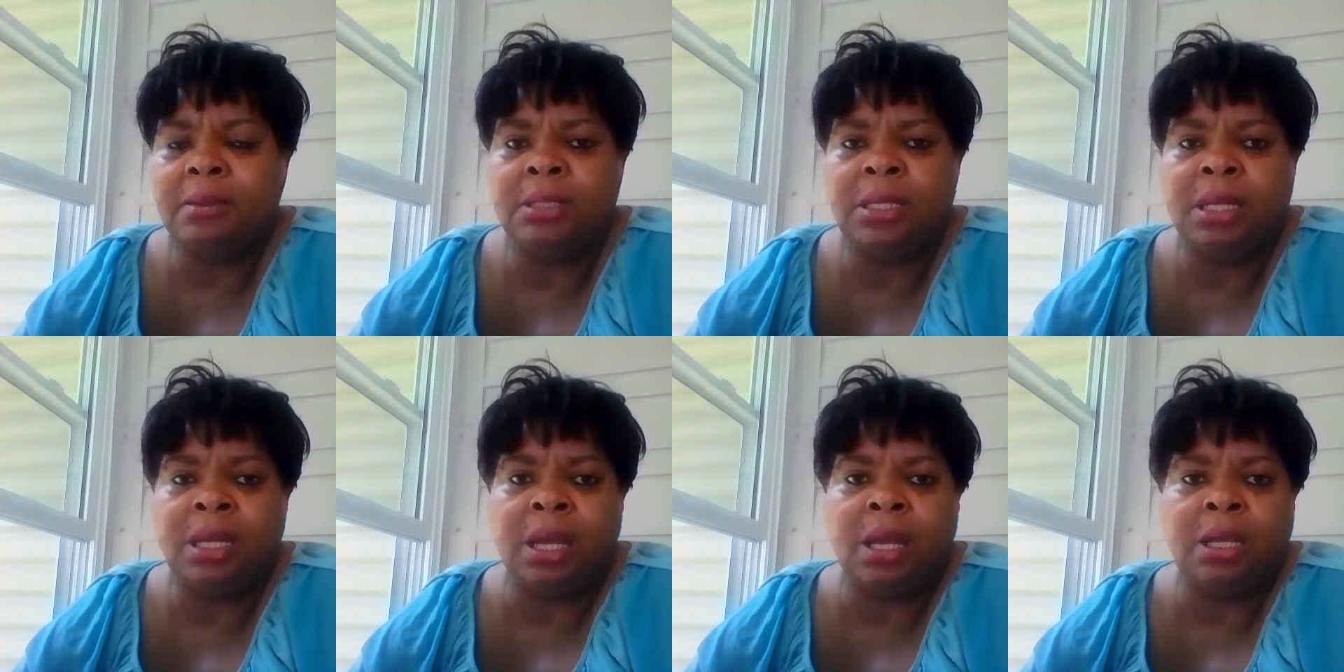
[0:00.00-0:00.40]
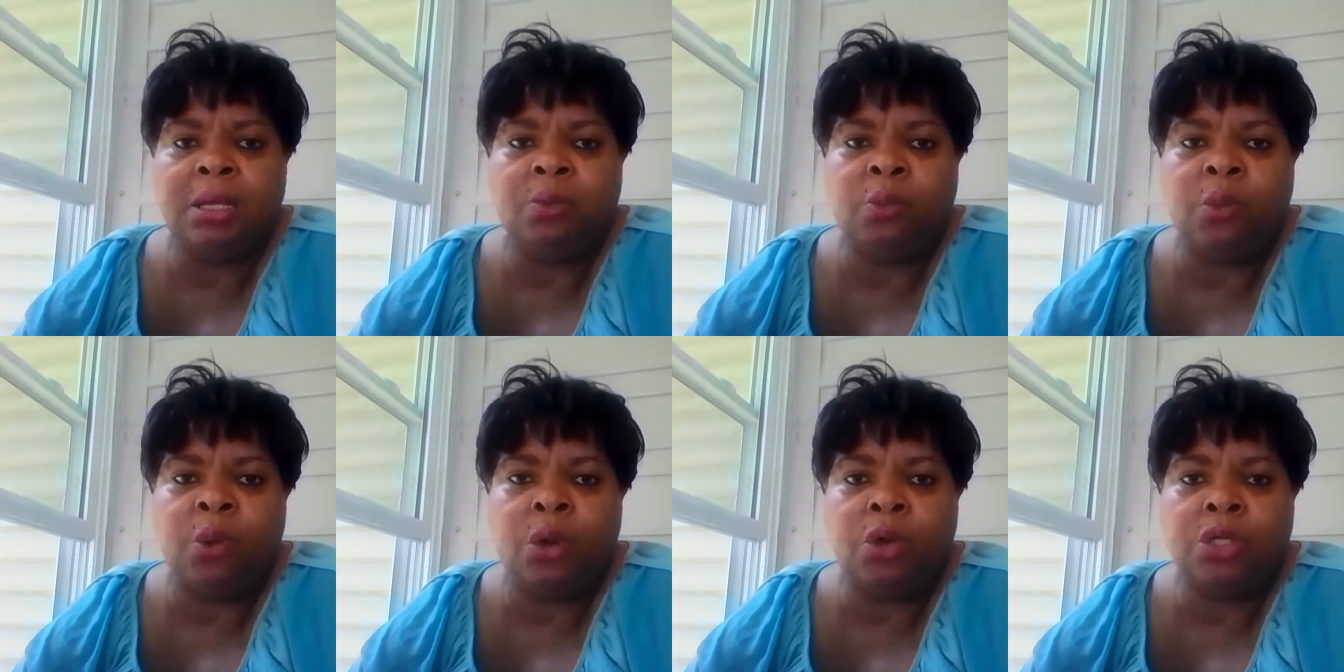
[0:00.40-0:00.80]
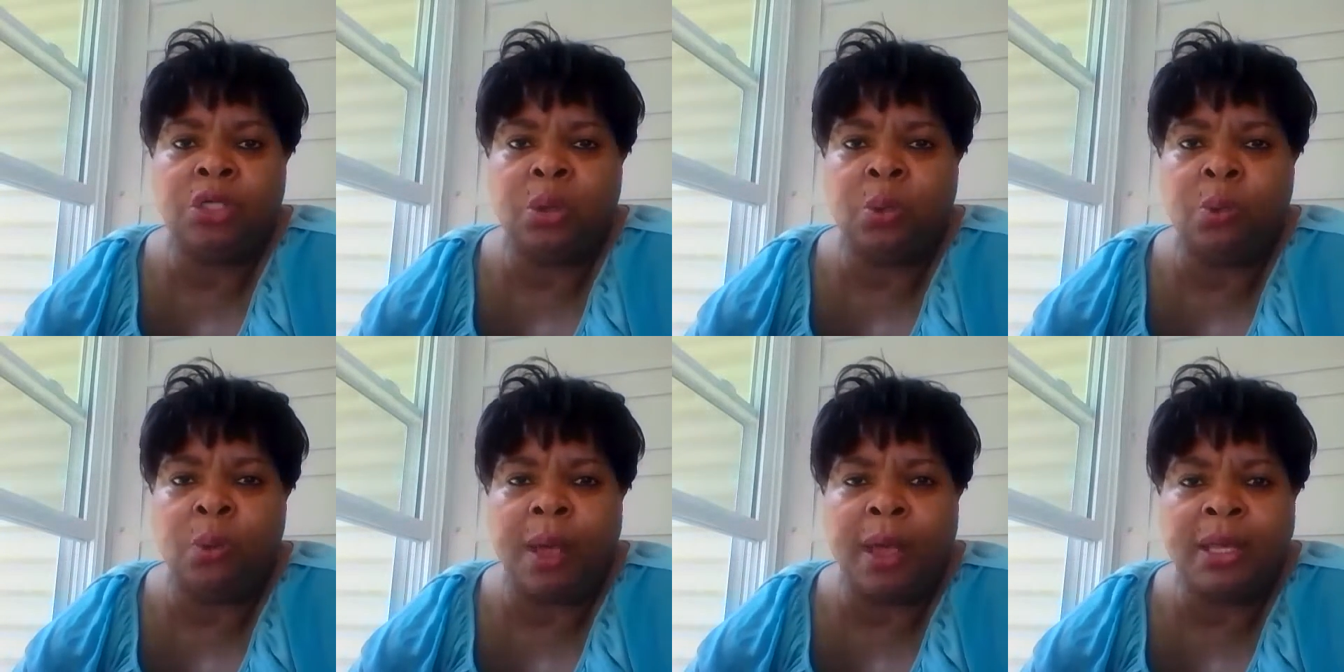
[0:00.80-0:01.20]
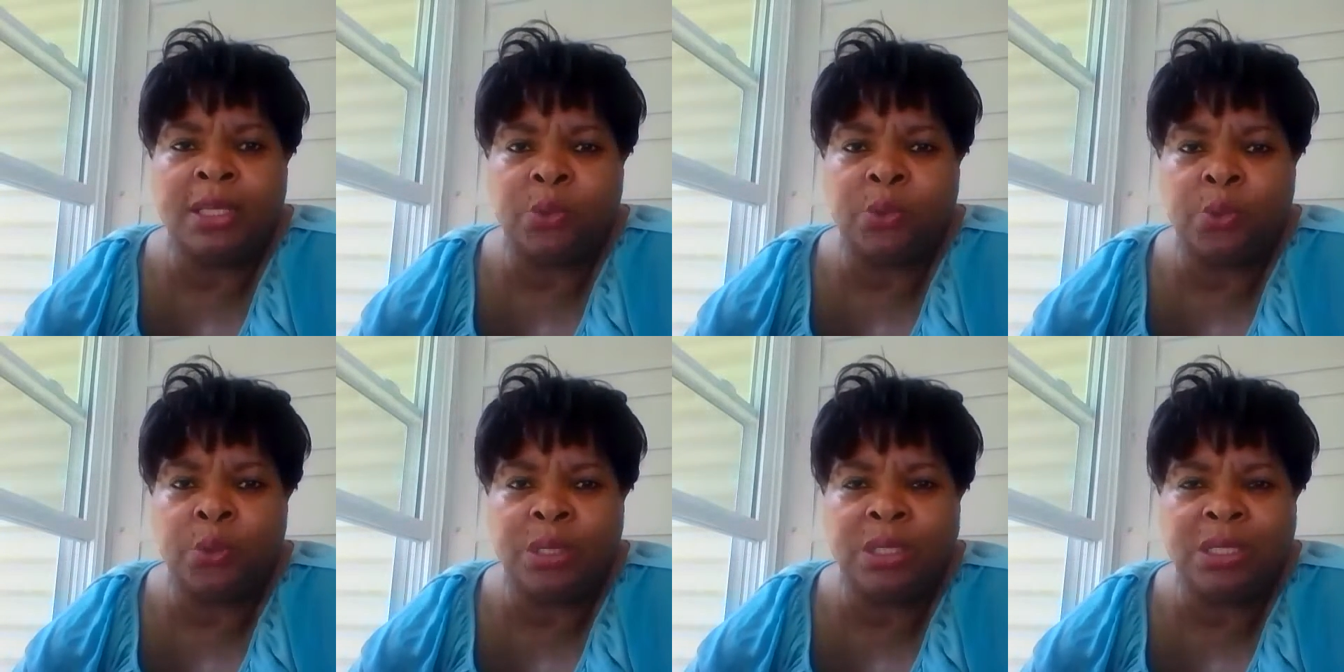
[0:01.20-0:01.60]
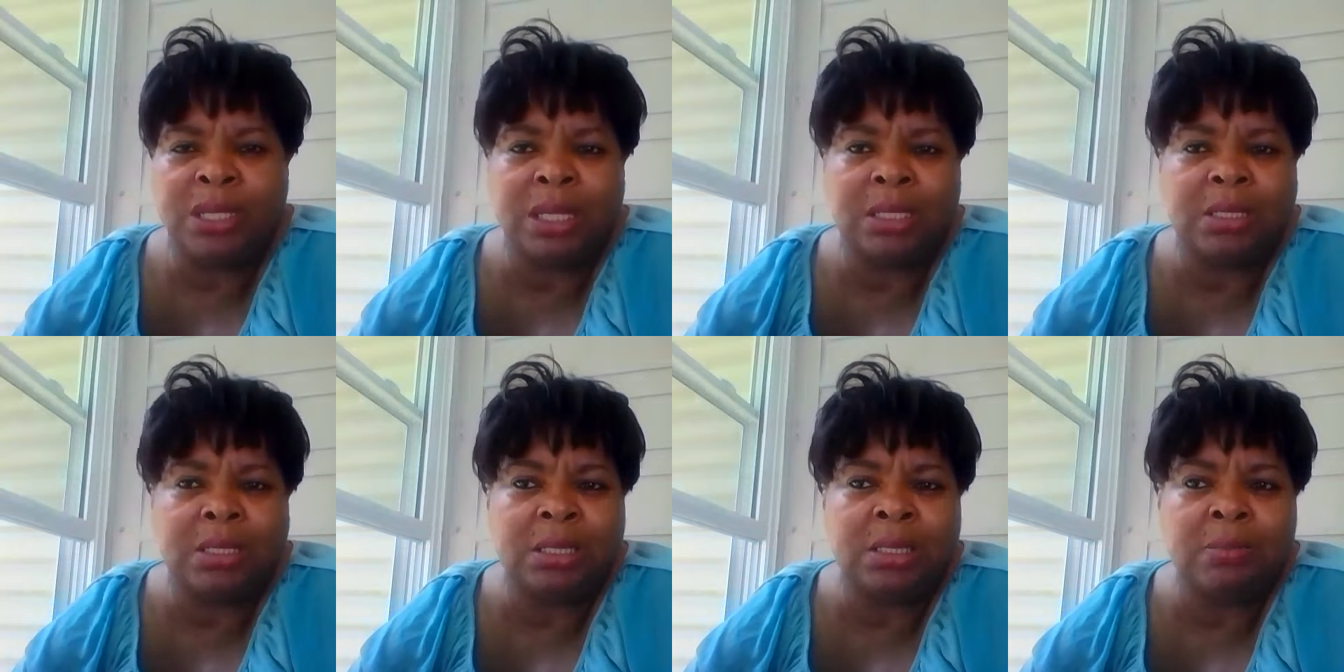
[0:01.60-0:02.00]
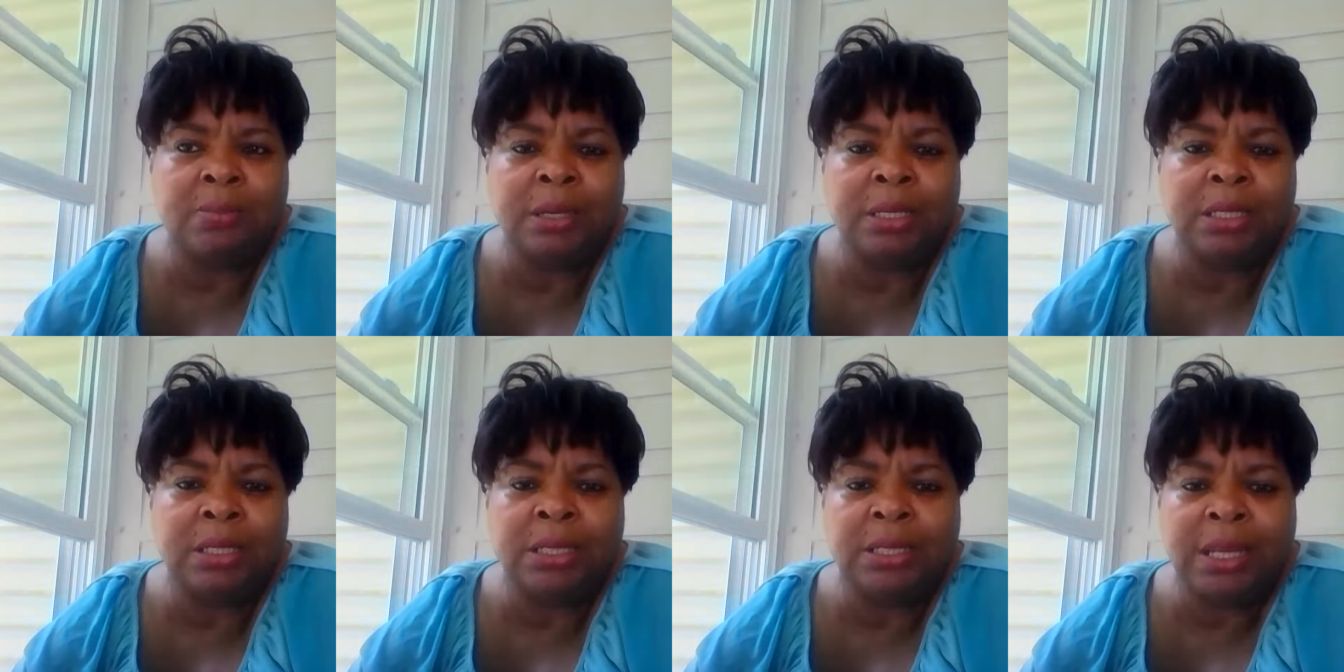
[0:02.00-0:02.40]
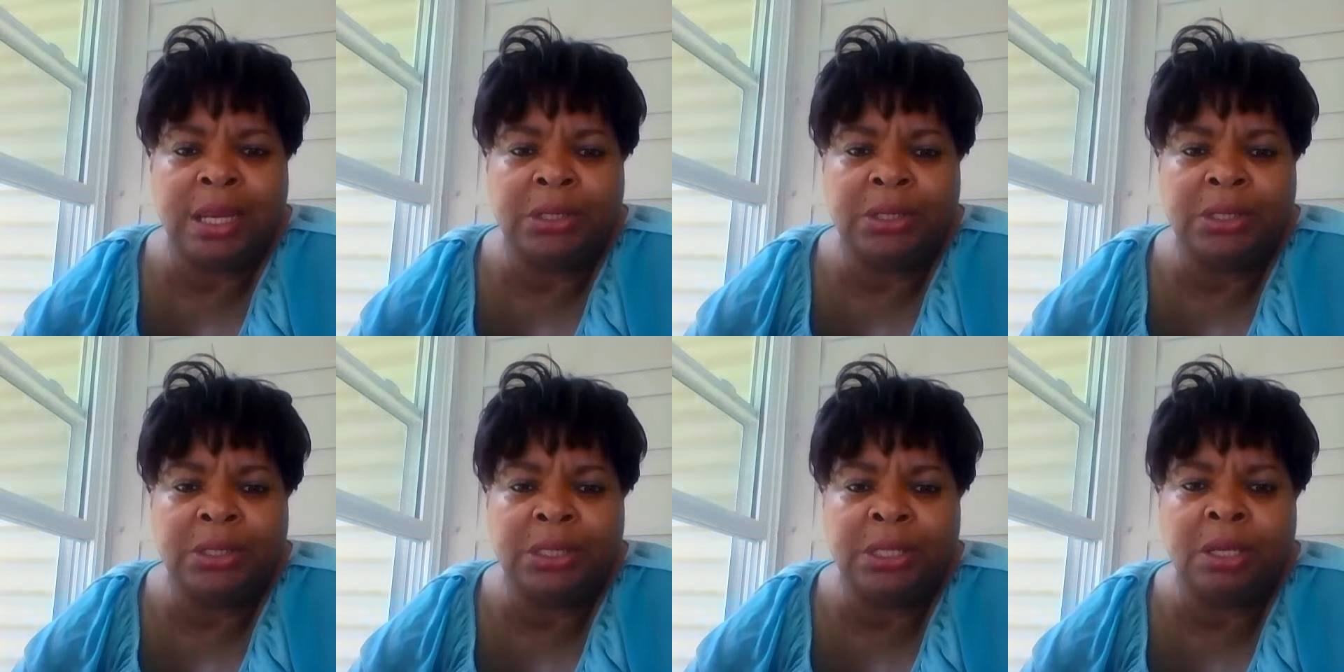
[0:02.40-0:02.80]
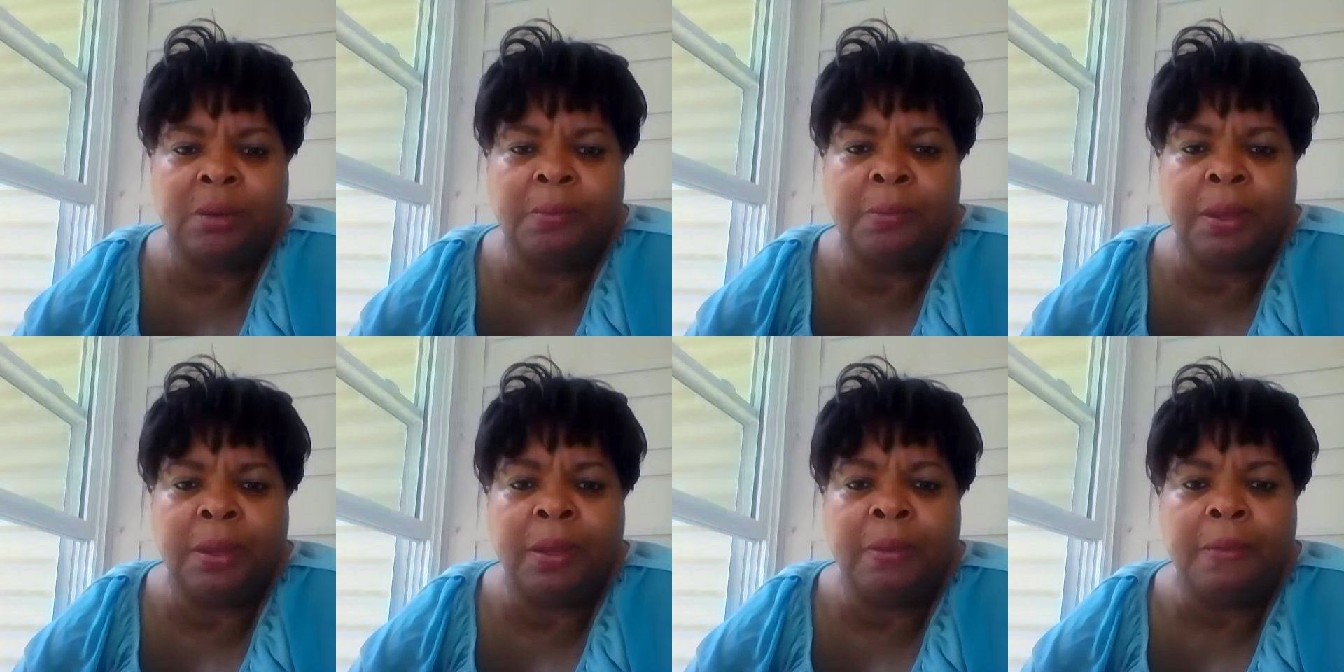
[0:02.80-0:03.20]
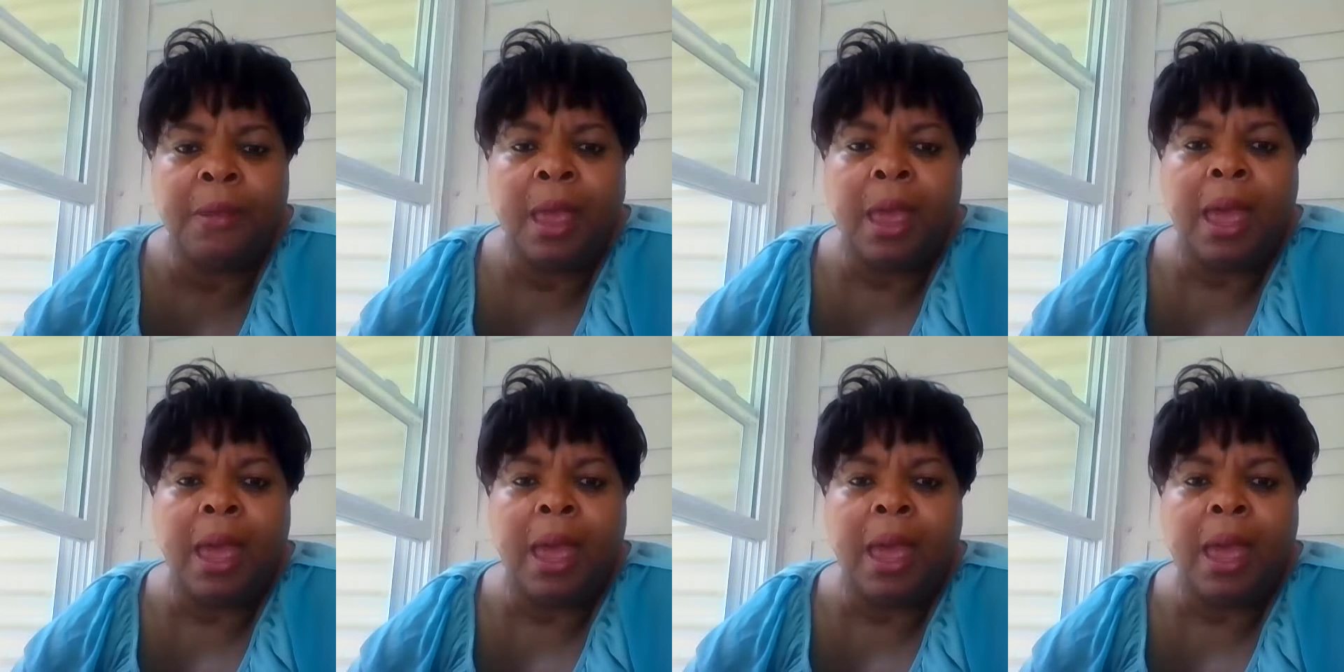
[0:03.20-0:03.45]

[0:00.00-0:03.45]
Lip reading: done Word to the Wise Wednesdays as much as I should, but